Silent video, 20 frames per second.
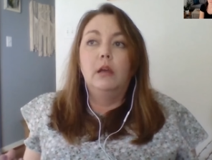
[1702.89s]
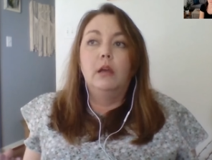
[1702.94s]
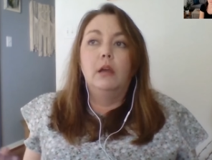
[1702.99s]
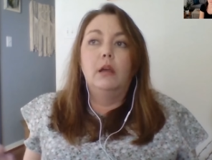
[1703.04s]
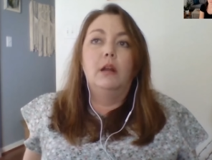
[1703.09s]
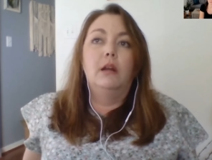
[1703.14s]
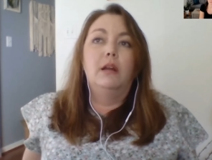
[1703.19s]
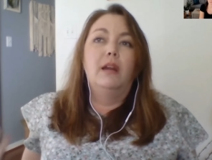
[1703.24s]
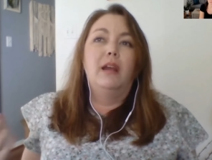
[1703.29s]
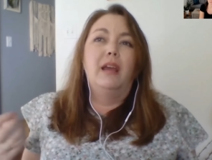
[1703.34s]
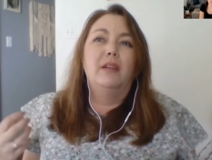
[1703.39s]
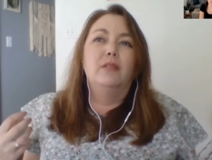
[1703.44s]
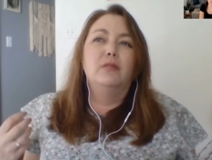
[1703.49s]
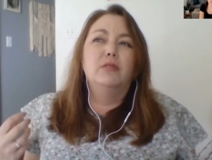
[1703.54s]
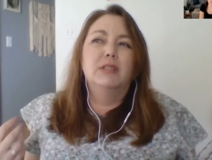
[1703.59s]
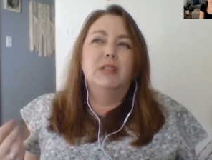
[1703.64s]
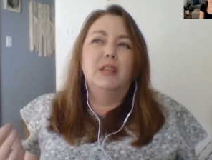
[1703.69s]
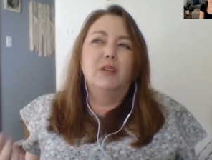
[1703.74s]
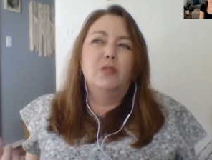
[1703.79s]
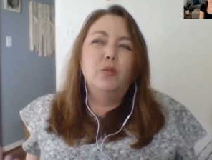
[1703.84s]
And I
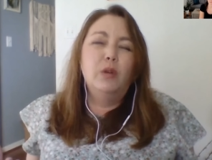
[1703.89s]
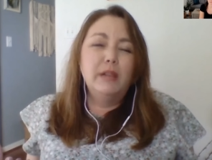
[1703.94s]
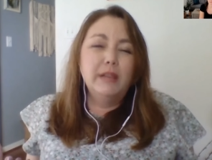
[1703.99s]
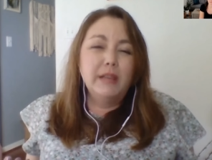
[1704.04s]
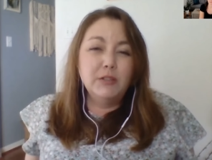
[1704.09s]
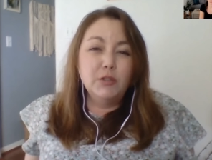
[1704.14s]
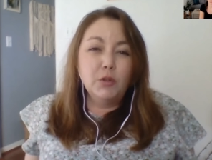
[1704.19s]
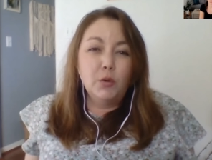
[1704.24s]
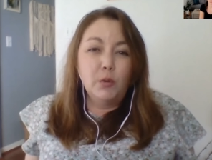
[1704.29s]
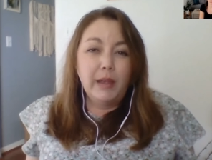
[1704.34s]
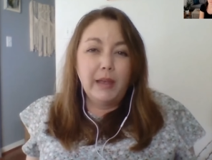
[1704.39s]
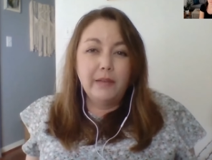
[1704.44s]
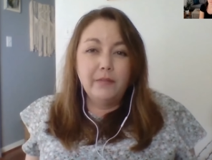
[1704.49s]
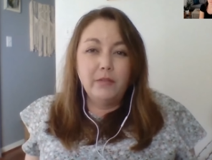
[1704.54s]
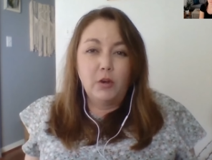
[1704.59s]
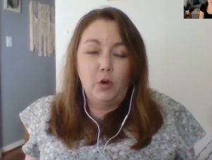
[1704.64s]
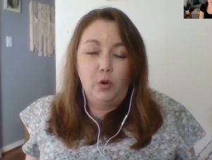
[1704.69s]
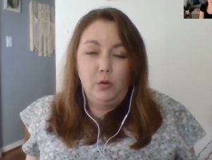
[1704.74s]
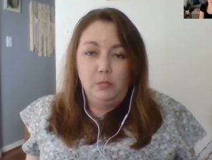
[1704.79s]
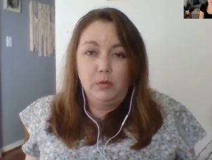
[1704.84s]
was like, well, I don't have
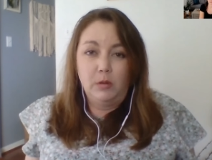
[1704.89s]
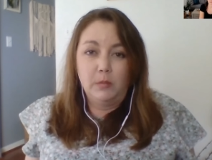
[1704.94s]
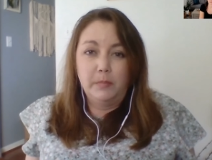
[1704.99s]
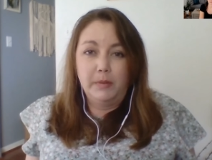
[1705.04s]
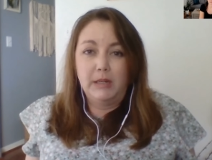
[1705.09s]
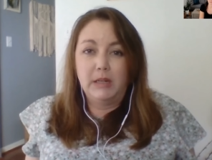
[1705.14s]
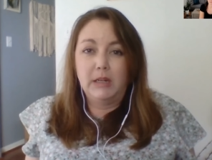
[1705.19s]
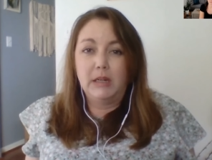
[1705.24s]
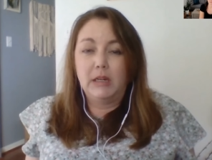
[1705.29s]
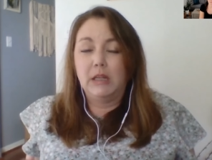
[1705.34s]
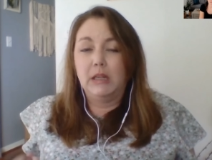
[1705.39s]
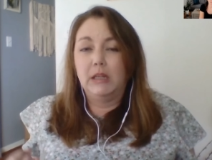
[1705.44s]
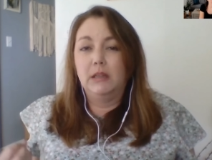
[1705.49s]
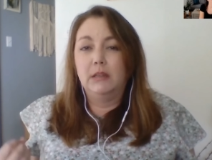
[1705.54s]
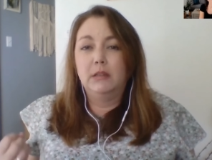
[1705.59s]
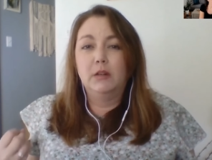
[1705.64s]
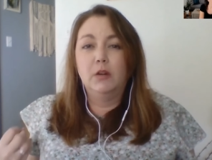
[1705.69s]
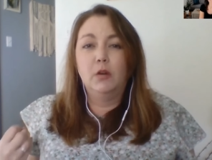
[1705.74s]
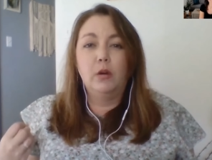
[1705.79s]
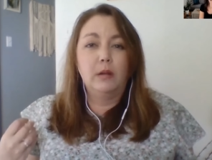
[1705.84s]
a comorbidity.
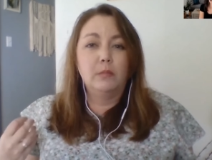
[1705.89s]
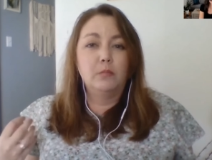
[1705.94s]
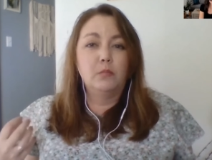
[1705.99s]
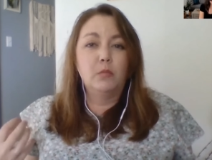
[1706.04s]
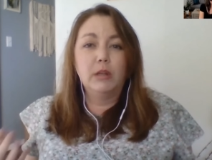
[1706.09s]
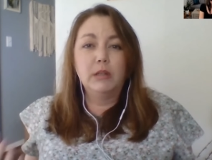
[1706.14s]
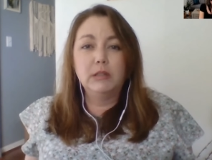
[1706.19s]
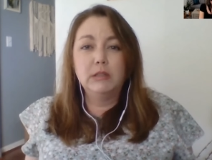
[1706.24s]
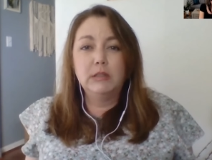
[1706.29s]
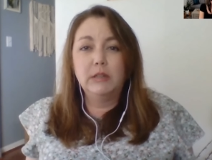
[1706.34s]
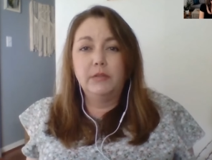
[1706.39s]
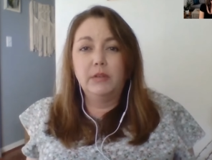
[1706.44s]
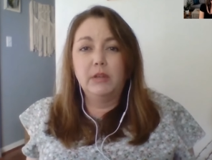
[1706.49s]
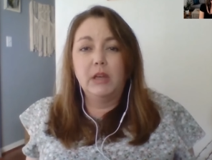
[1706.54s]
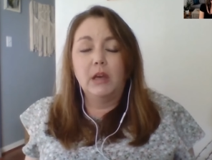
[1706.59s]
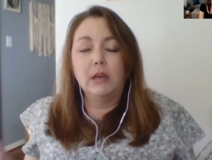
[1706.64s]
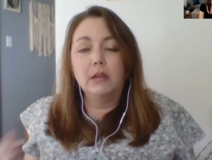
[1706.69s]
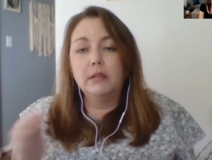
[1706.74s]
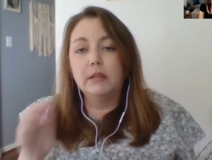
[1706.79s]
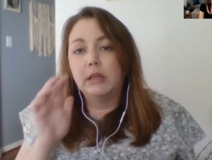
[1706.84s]
You know, I'm
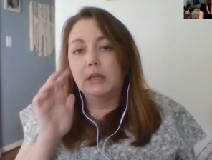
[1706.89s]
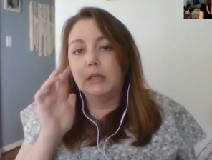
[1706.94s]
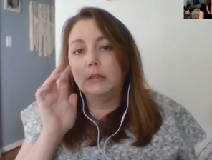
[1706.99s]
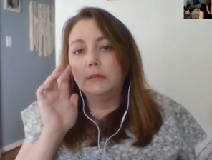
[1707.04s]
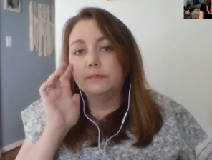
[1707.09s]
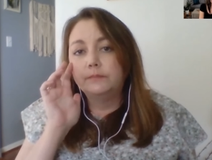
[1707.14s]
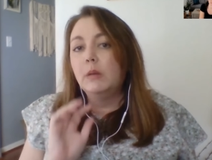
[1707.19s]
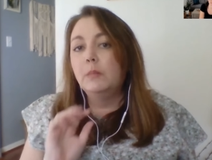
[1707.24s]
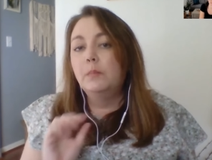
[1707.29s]
relatively healthy.